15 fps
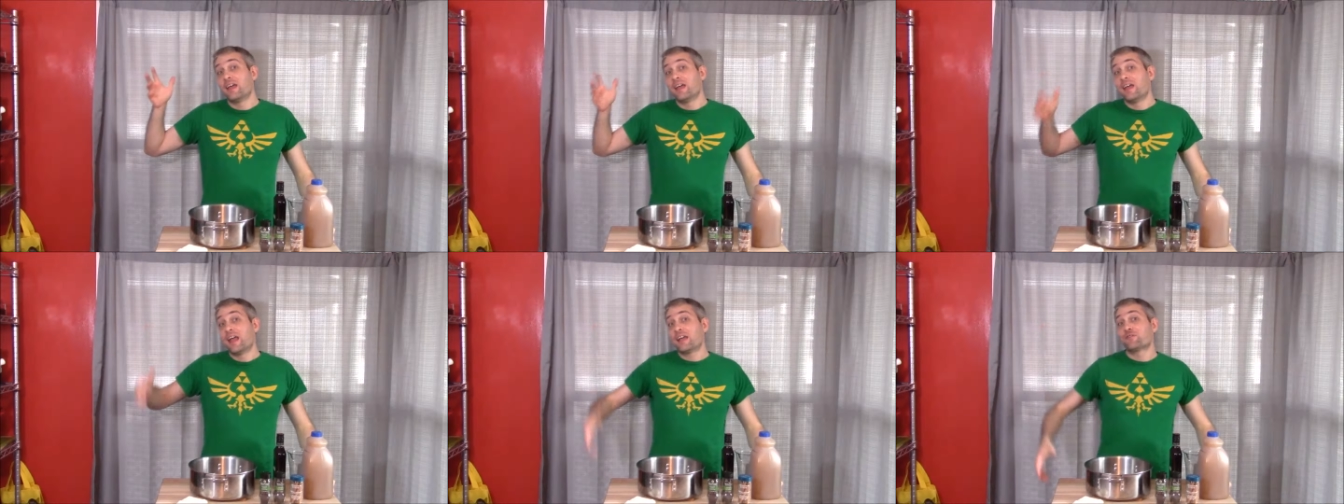
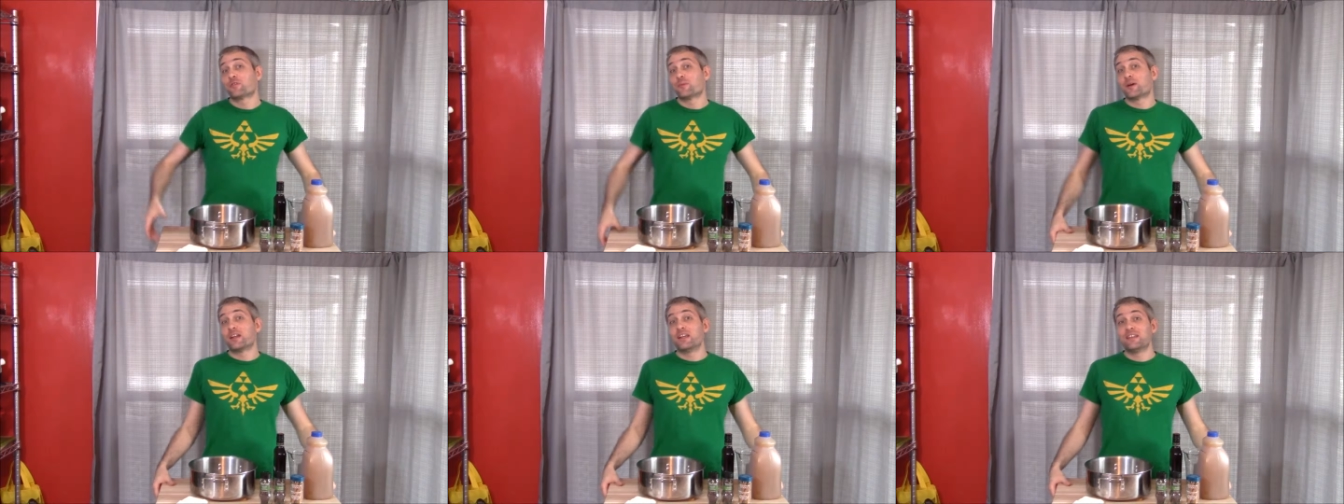Hey
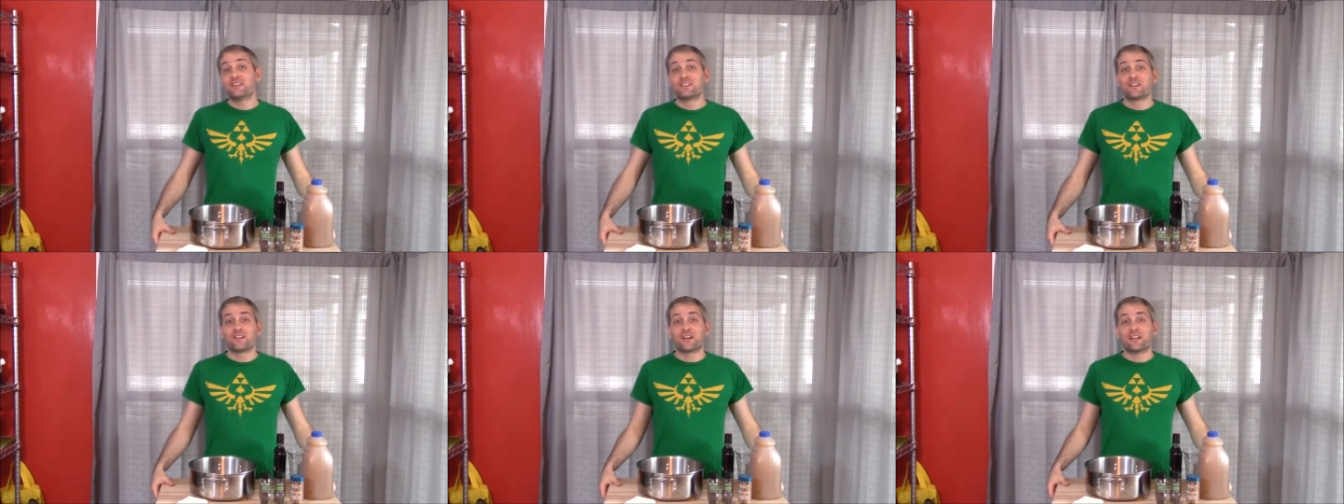everybody,
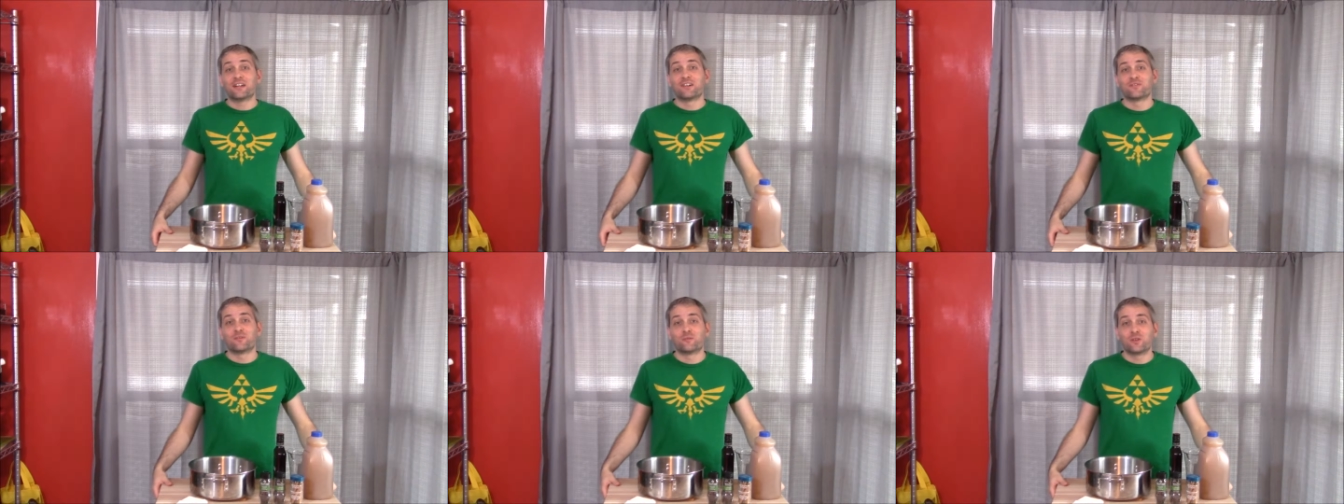TR
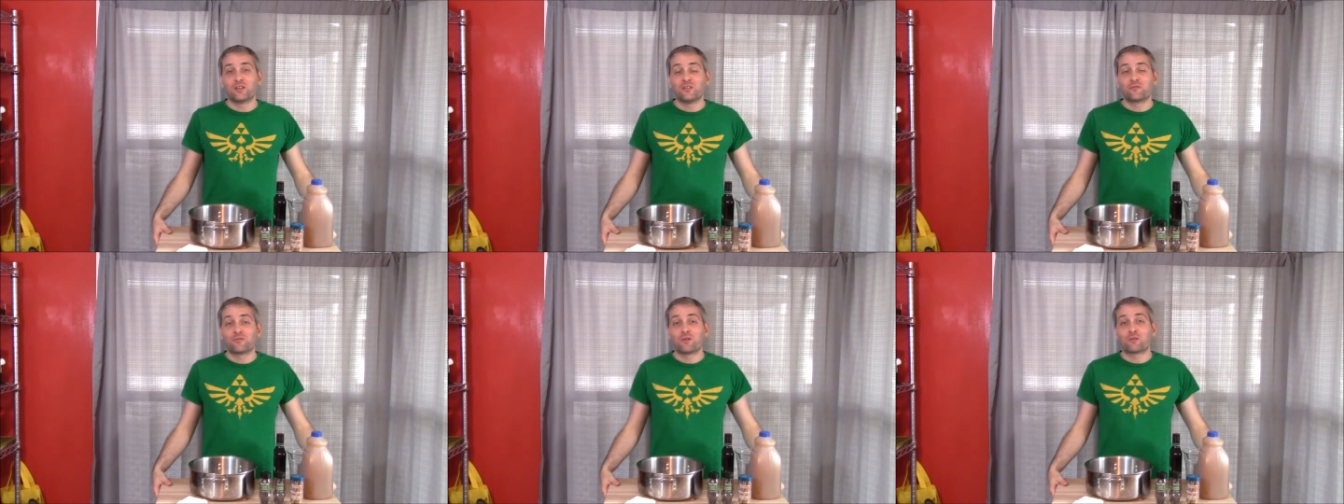here from
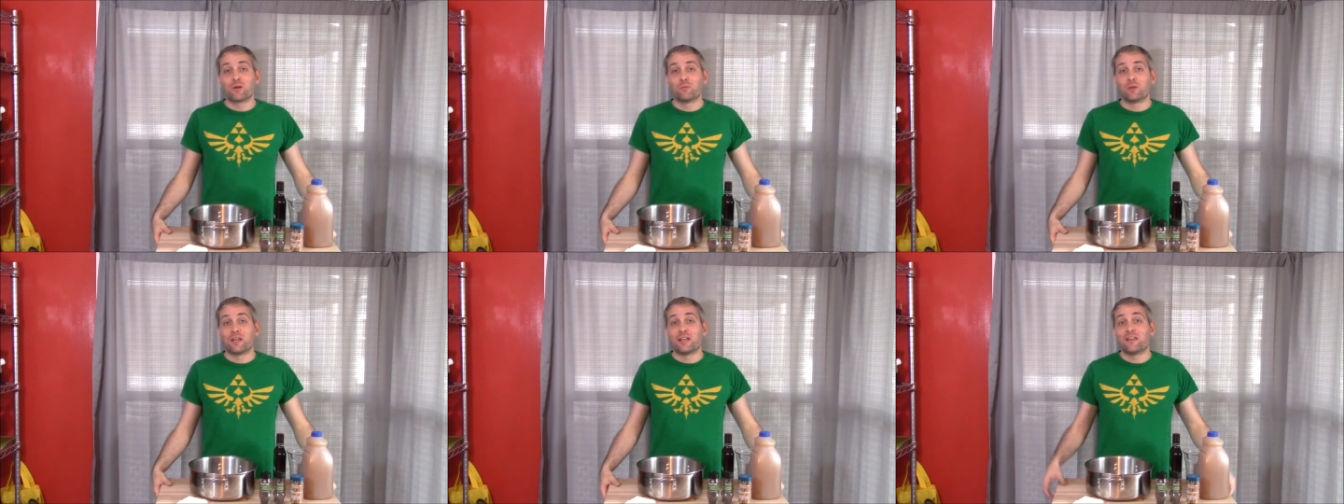Gluten Free
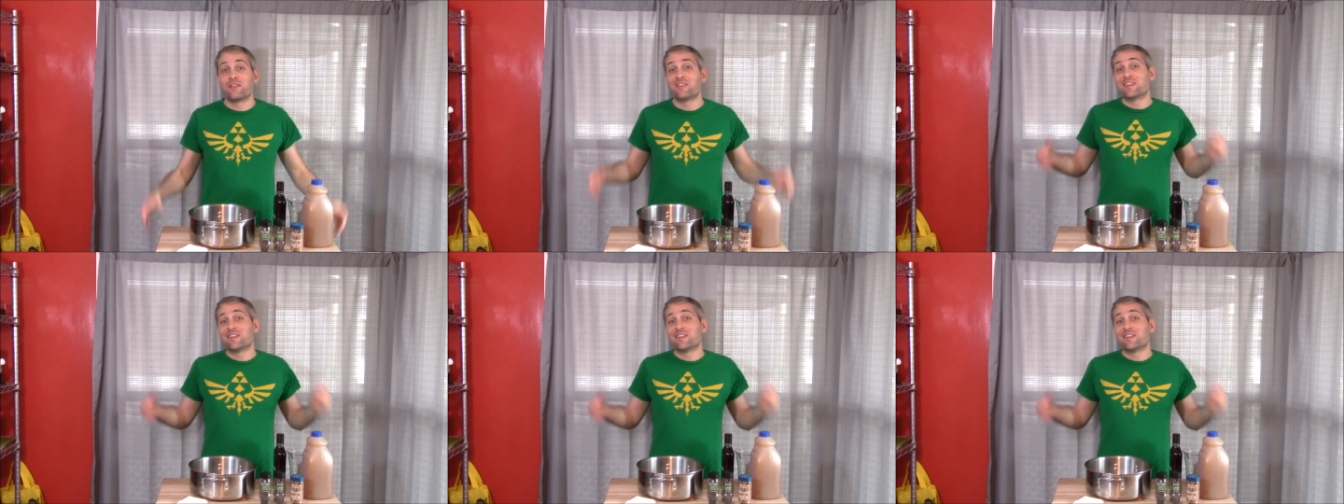Crumbley.